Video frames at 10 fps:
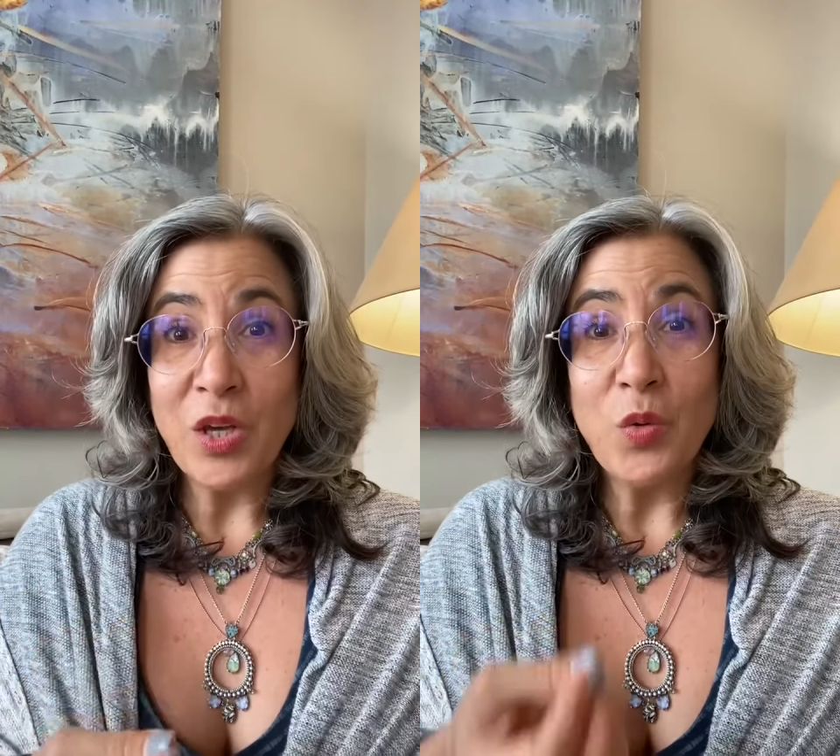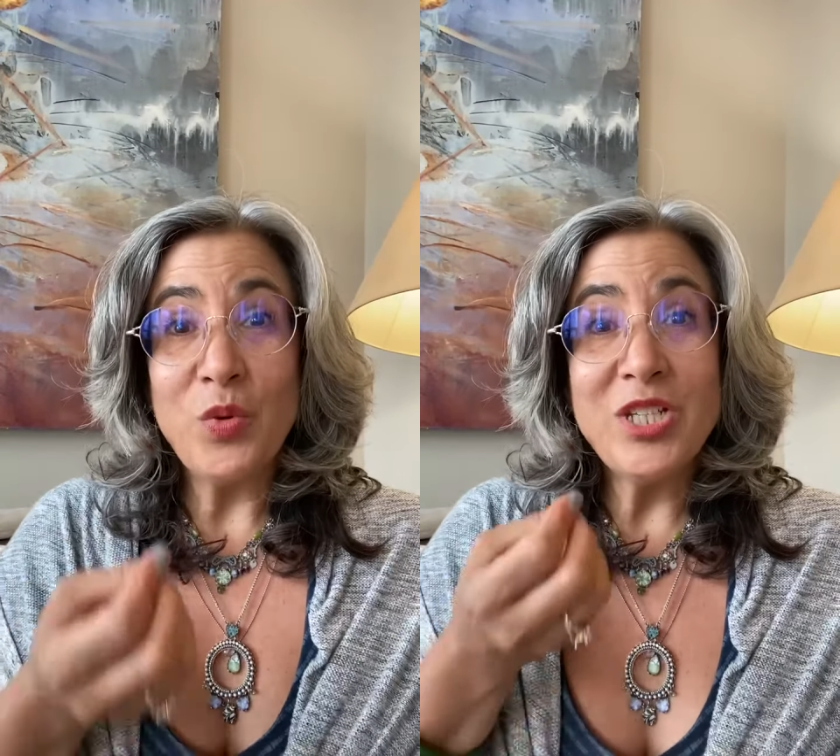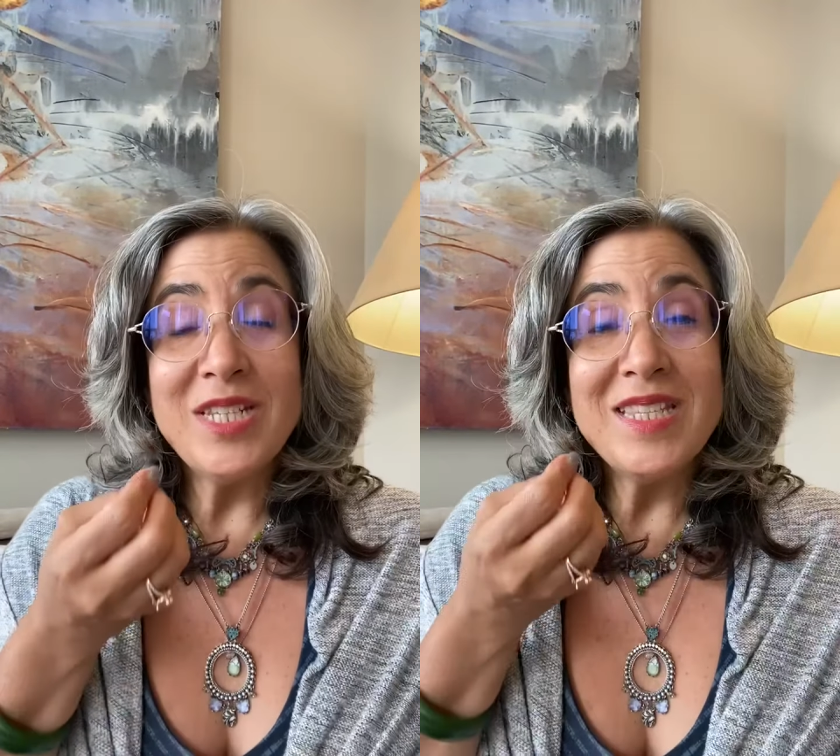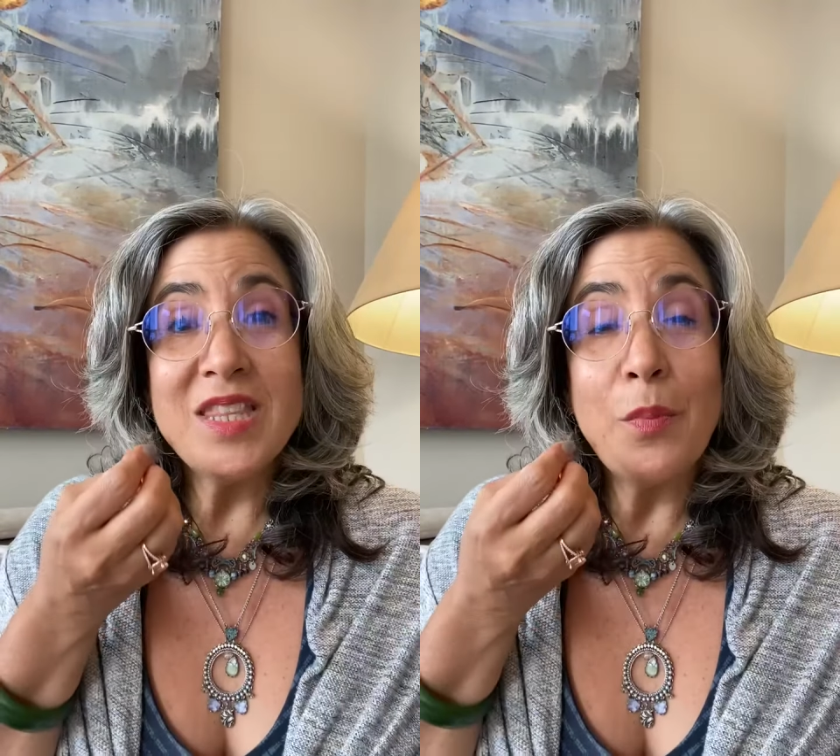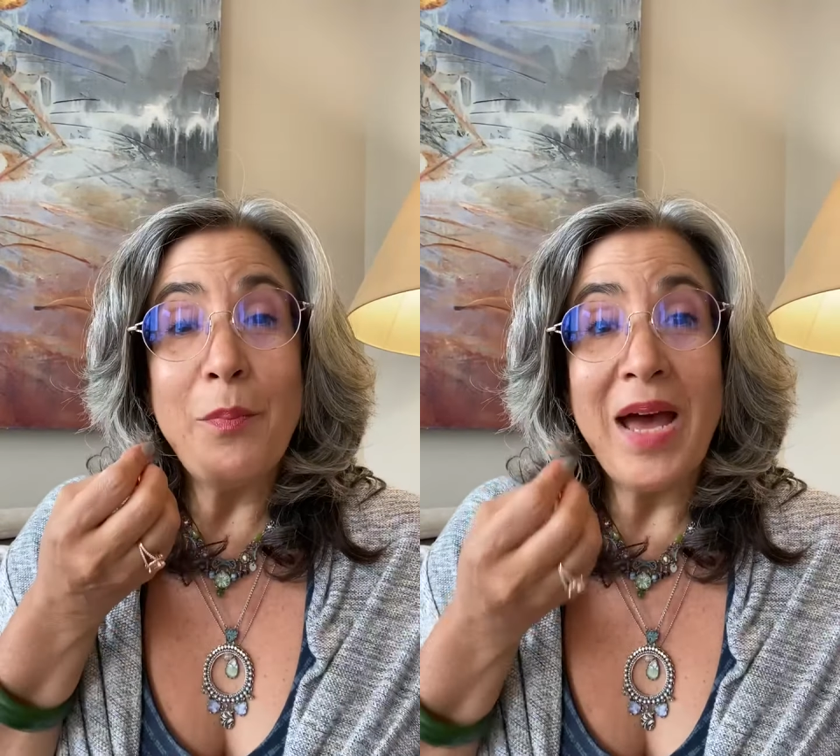which is
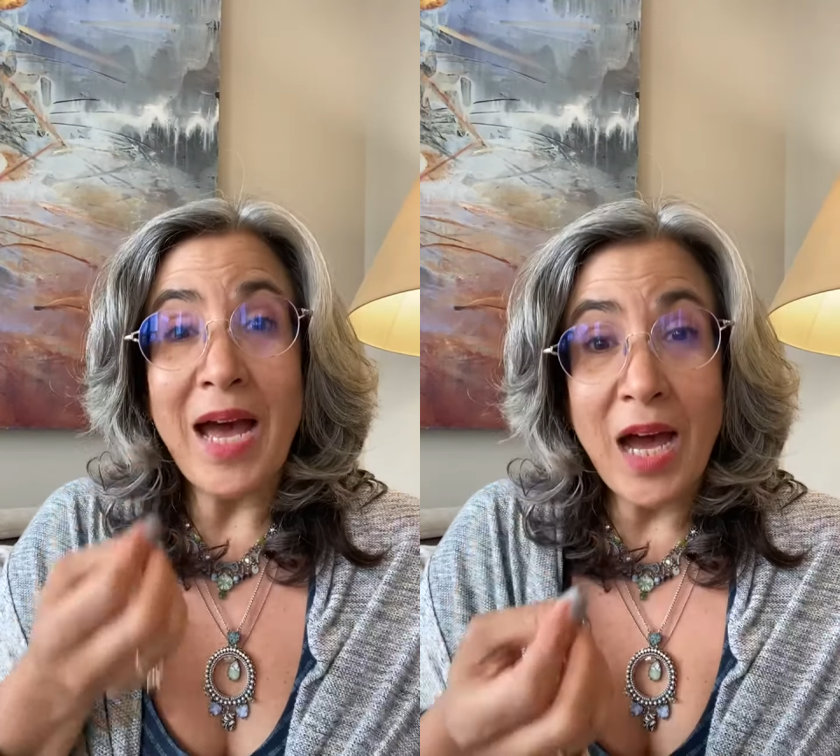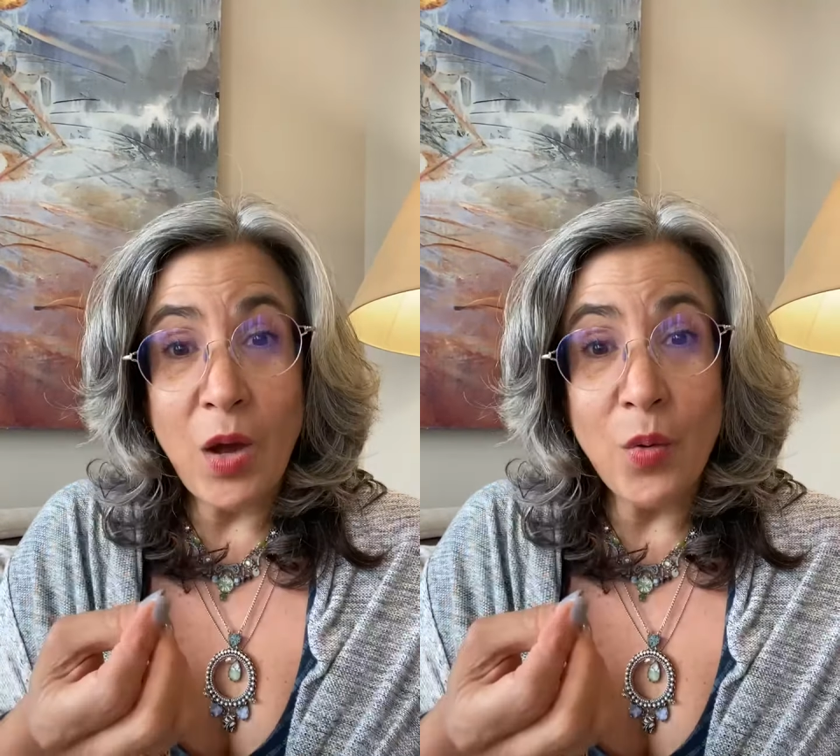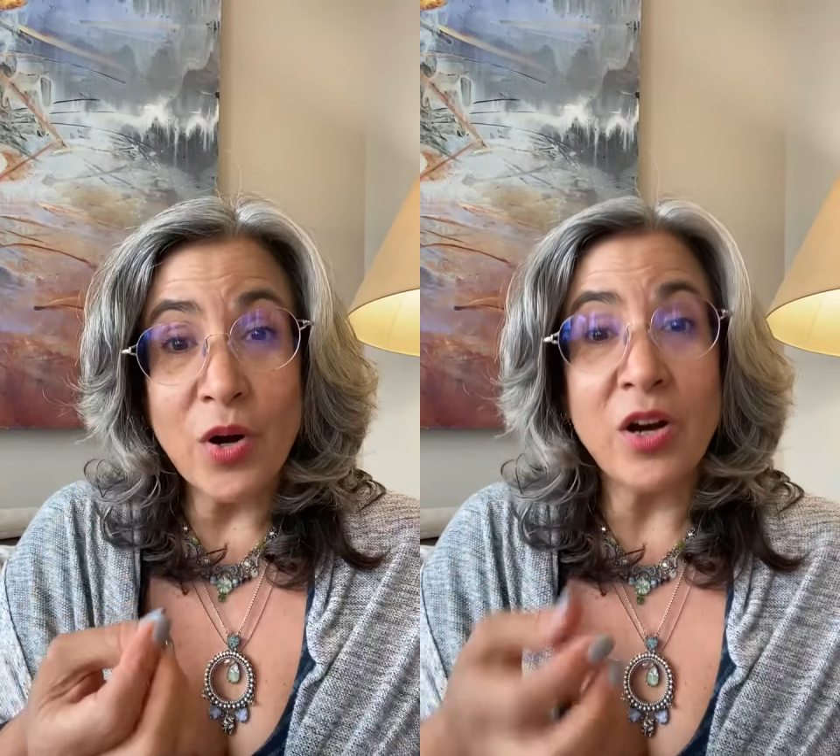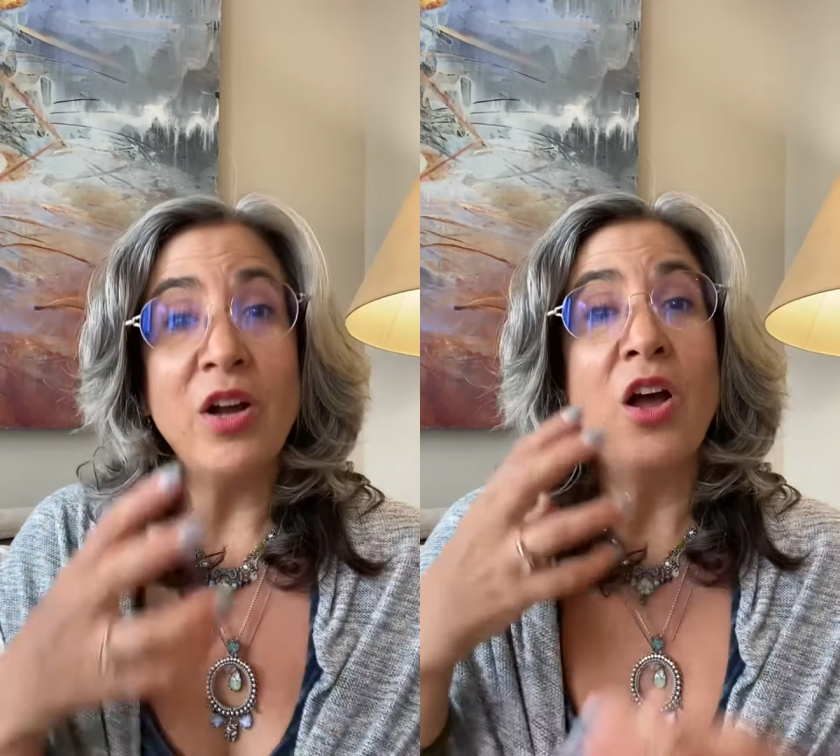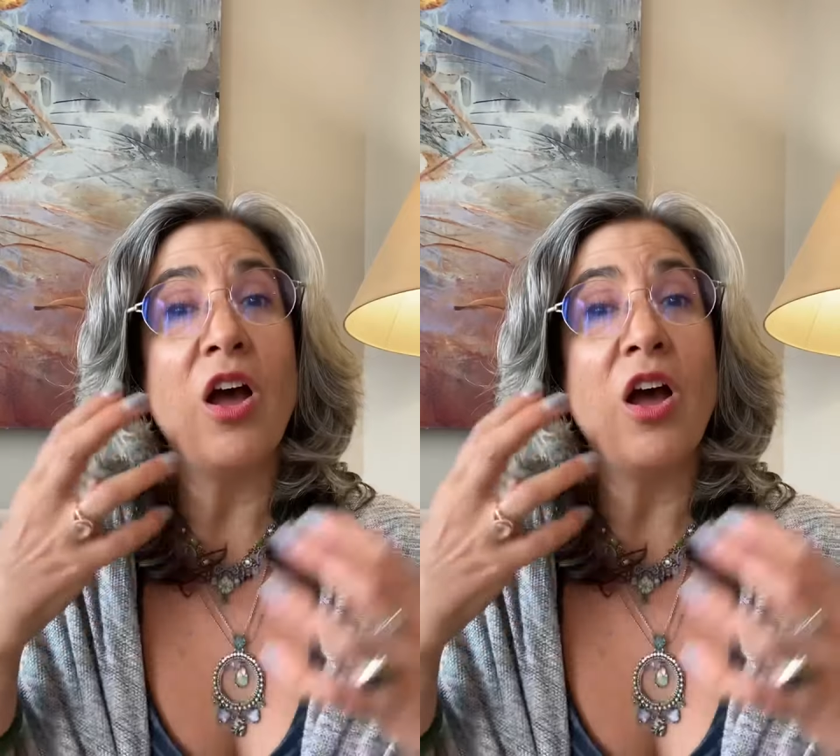the power